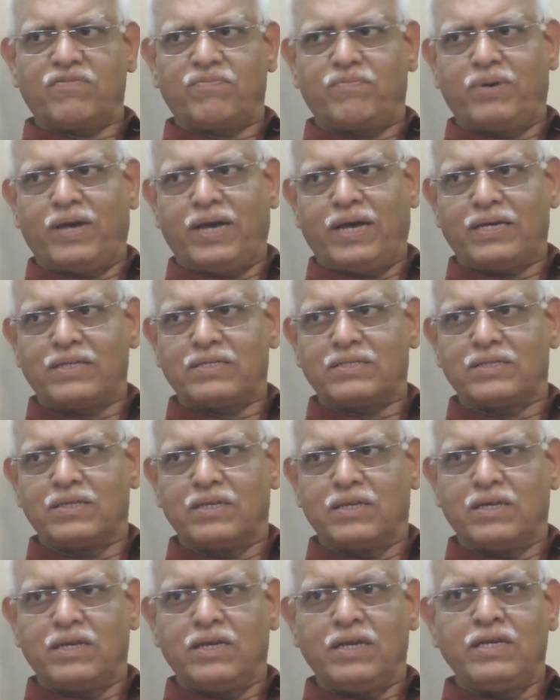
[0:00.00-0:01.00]
of banks
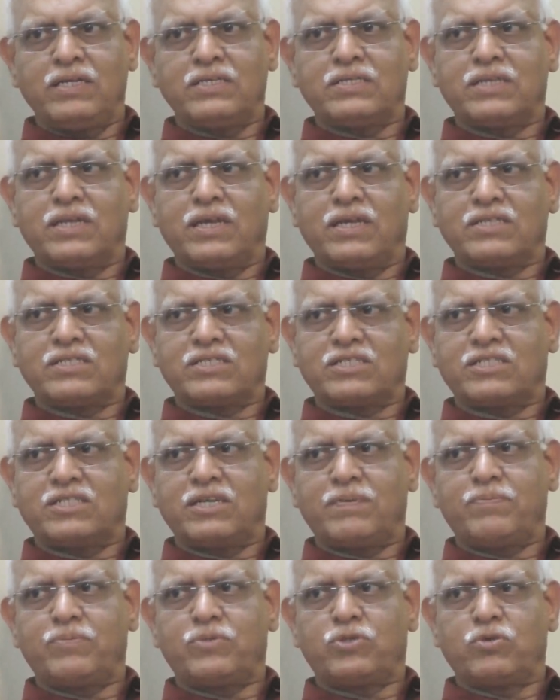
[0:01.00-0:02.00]
is a
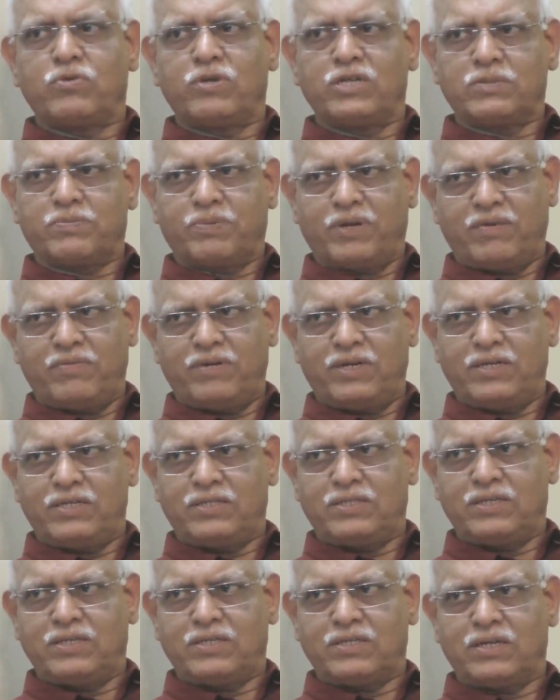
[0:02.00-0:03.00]
step towards
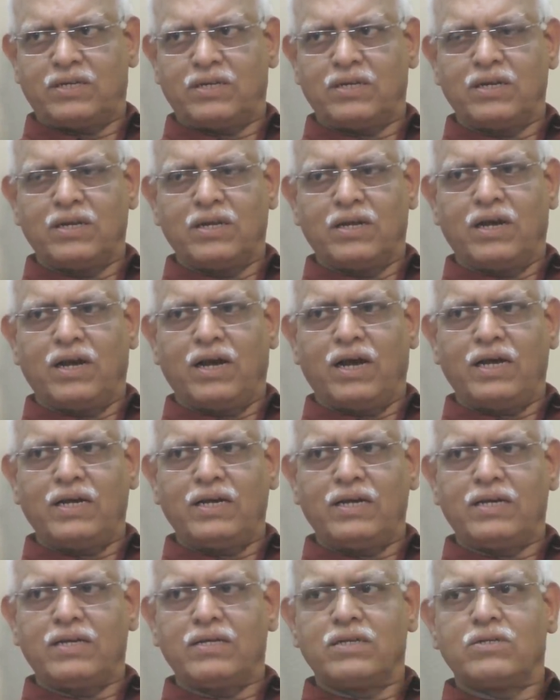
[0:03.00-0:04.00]
privatization
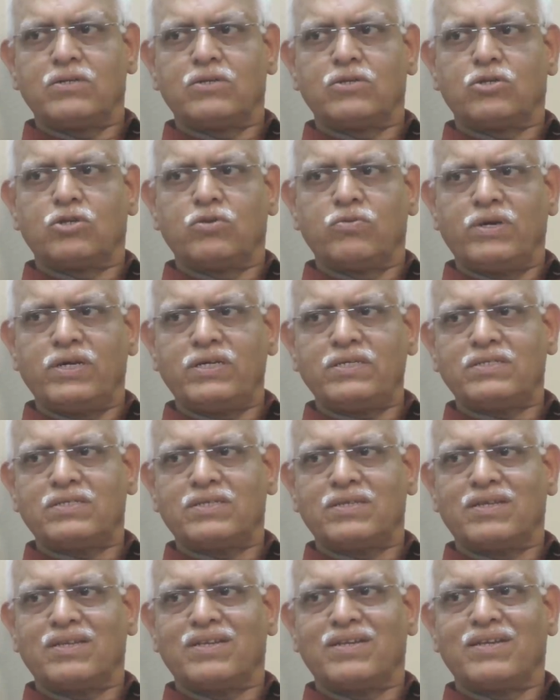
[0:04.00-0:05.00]
and towards